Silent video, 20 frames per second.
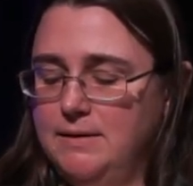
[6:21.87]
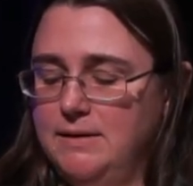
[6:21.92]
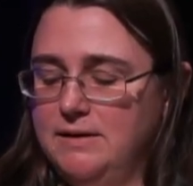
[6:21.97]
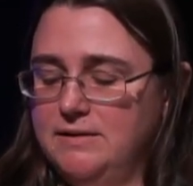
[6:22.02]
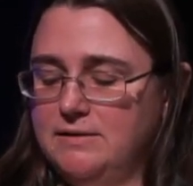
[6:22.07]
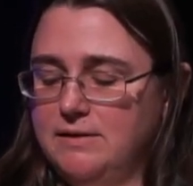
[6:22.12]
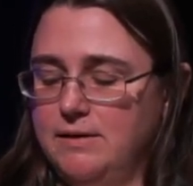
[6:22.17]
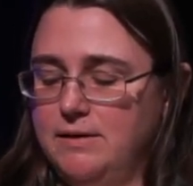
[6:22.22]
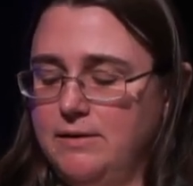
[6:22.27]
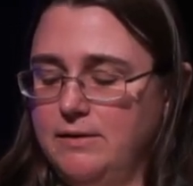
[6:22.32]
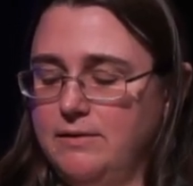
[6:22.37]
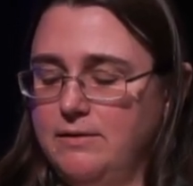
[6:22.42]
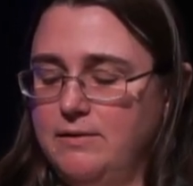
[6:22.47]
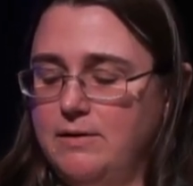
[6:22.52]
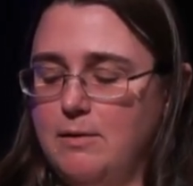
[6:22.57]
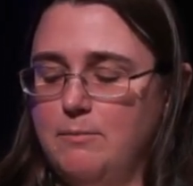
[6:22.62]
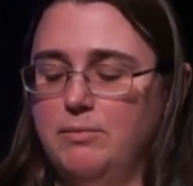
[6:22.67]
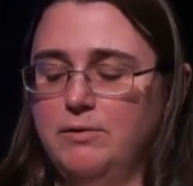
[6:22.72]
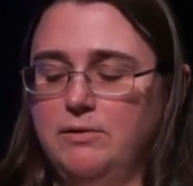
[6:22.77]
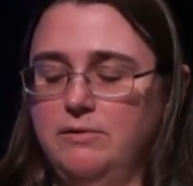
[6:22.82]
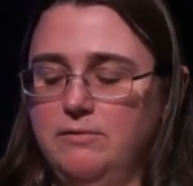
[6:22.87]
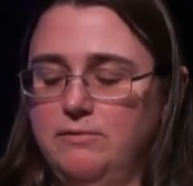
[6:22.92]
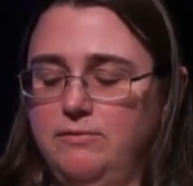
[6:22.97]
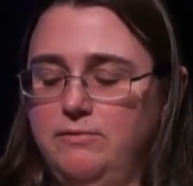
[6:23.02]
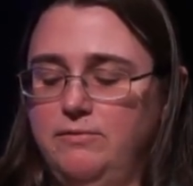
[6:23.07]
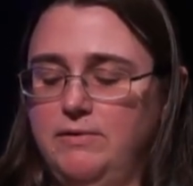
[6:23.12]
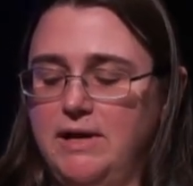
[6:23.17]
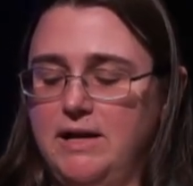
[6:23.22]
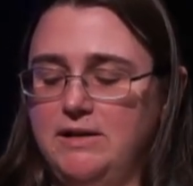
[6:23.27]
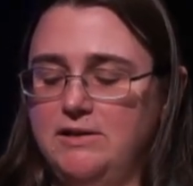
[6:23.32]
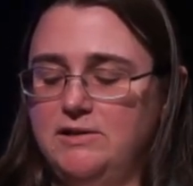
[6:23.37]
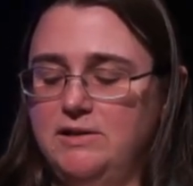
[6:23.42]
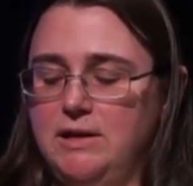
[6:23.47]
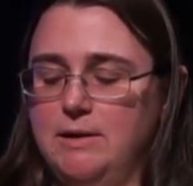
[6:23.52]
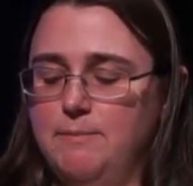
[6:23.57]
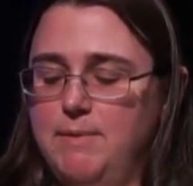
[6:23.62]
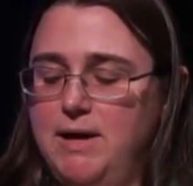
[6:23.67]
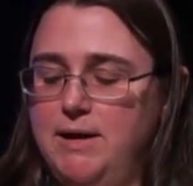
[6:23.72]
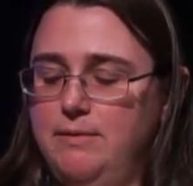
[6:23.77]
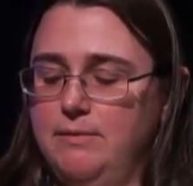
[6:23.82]
It's got a couple of
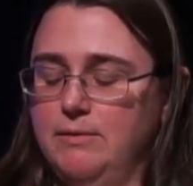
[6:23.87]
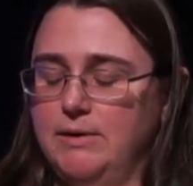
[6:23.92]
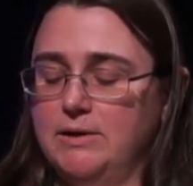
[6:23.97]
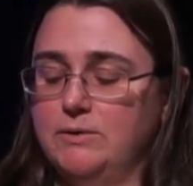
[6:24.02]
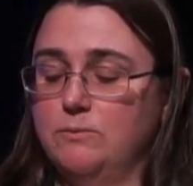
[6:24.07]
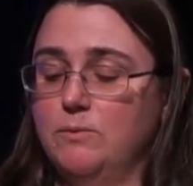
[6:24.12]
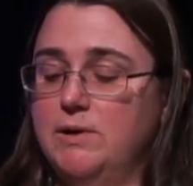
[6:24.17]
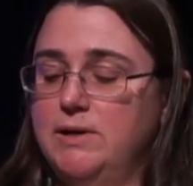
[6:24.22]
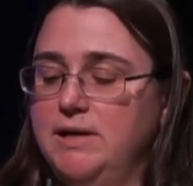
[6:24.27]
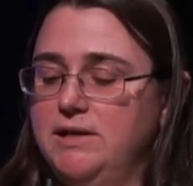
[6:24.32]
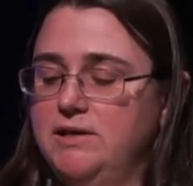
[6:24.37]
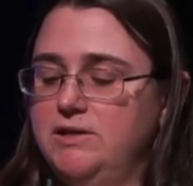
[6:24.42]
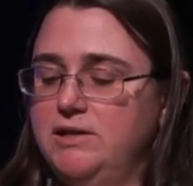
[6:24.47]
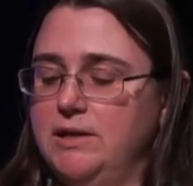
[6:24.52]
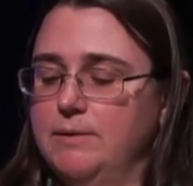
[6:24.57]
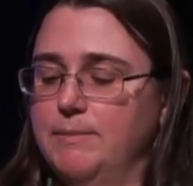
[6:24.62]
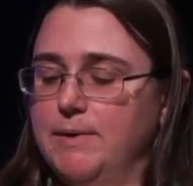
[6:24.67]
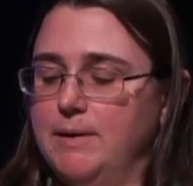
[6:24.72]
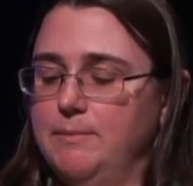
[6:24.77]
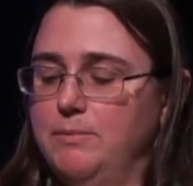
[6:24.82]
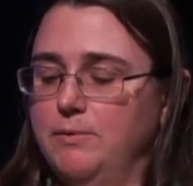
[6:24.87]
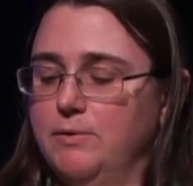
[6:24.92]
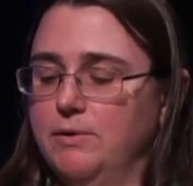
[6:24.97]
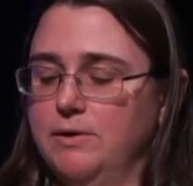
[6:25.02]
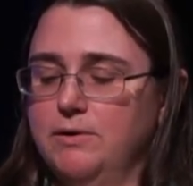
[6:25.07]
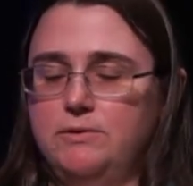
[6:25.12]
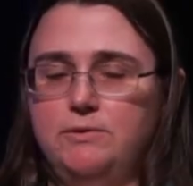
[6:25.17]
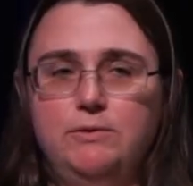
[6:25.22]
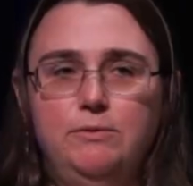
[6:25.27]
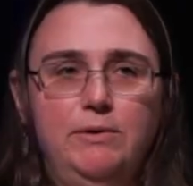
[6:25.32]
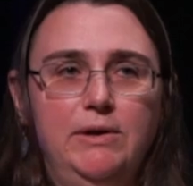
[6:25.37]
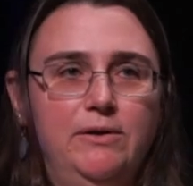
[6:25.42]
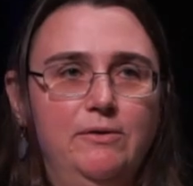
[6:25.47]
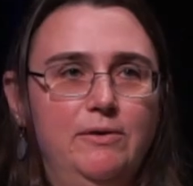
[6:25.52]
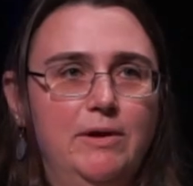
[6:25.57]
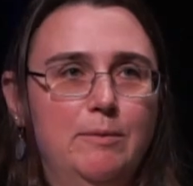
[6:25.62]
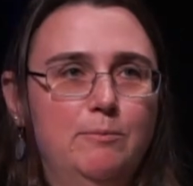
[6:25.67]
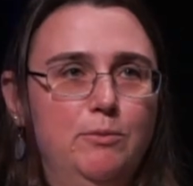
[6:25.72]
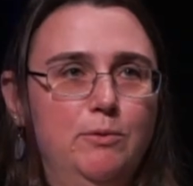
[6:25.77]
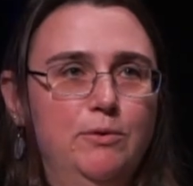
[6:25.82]
HDMI. It has one HDMI port, 2
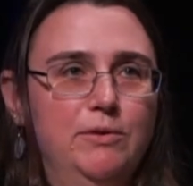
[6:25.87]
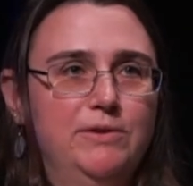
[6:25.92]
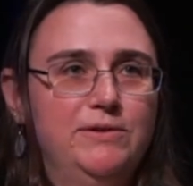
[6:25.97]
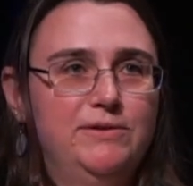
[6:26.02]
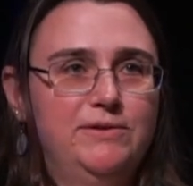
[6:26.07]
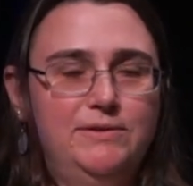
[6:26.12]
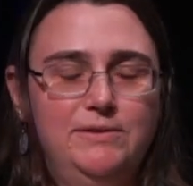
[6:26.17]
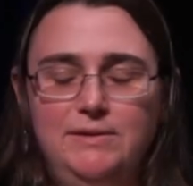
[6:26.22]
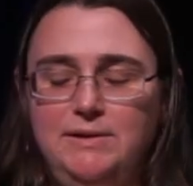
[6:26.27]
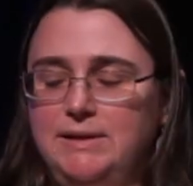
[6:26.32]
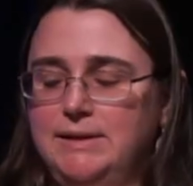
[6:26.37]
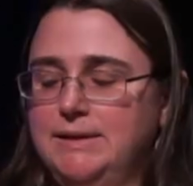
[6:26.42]
Ethernet ports,